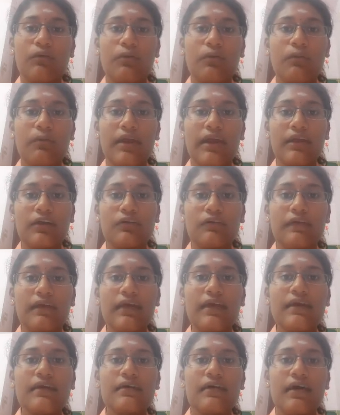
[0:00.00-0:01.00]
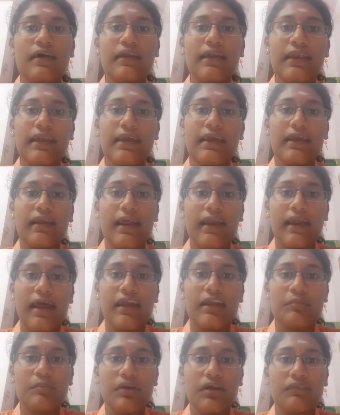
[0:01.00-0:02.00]
going to the clinical
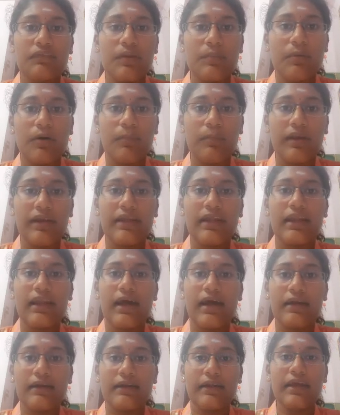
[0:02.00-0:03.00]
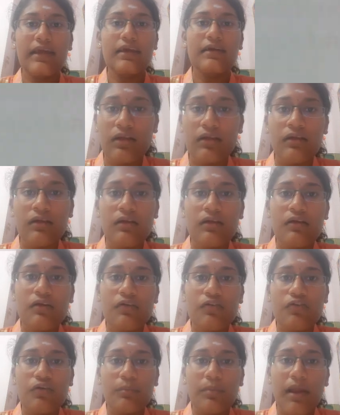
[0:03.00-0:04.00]
anatomy of the popliteal artery.
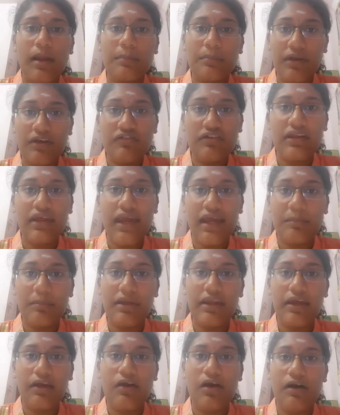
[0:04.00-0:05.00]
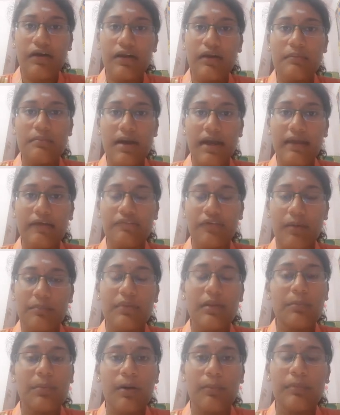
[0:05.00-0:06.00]
So blood pressure can be recorded
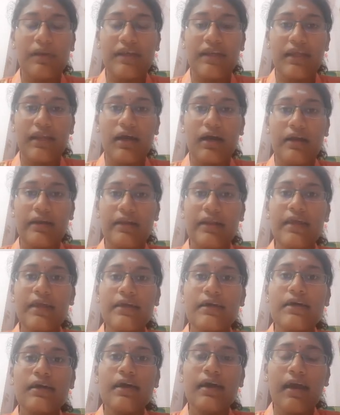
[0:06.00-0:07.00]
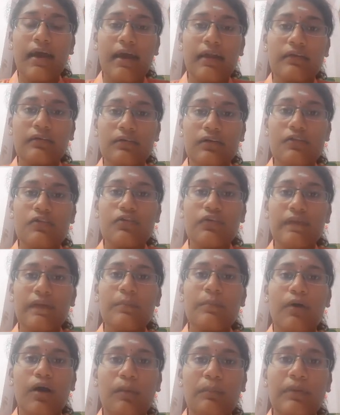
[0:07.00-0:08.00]
from the popliteal artery, and also the
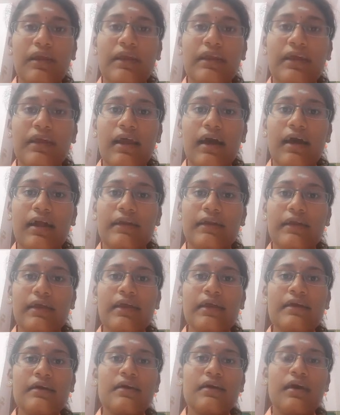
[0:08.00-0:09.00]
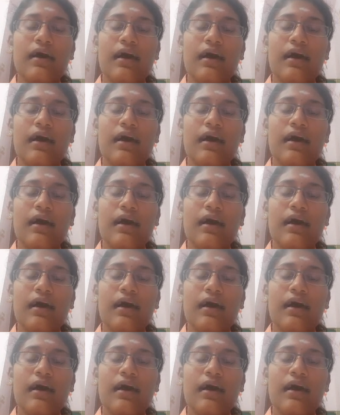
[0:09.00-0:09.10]
popliteal artery